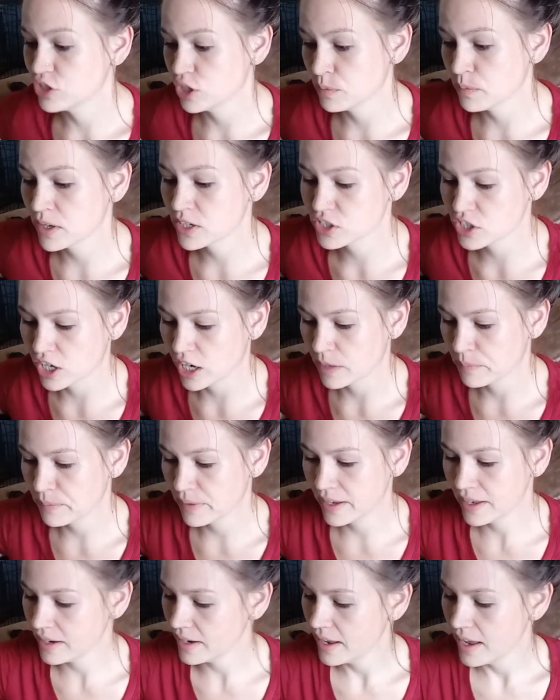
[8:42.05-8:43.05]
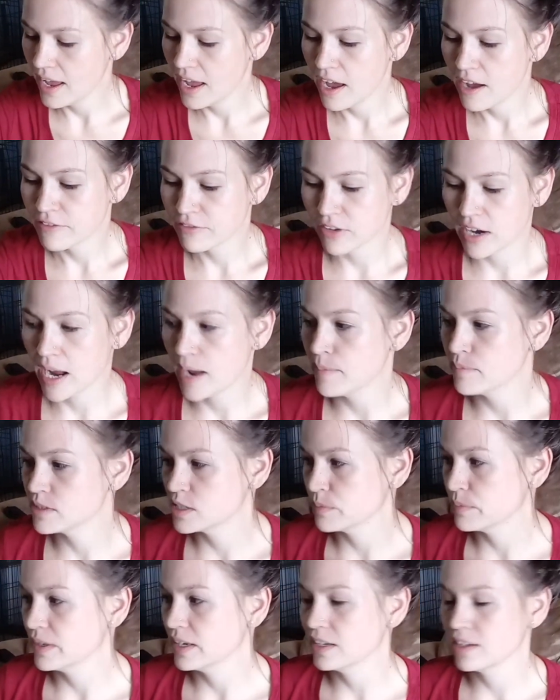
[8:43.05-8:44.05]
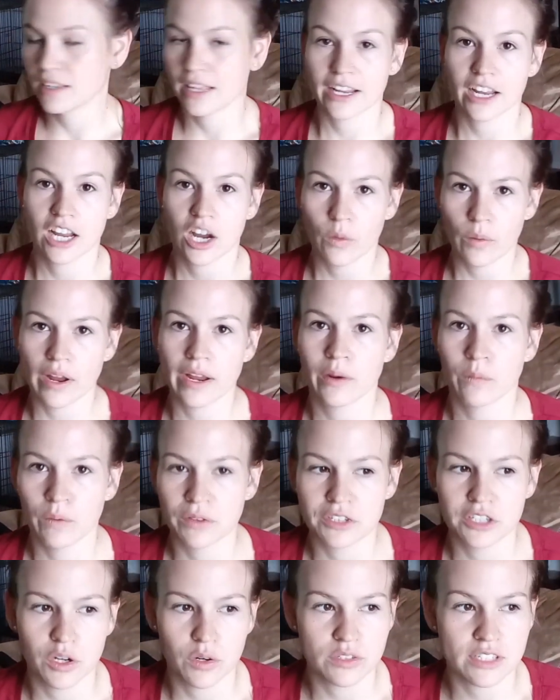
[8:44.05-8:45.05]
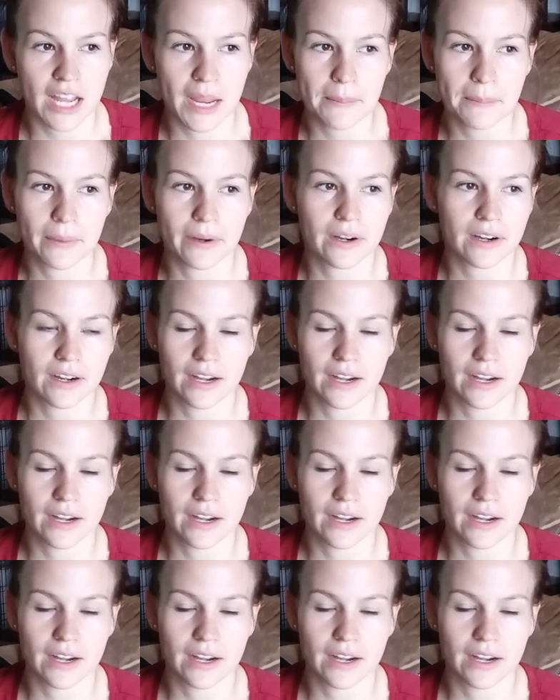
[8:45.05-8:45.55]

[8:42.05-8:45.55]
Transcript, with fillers: much carpet, for him to be like going with no diaper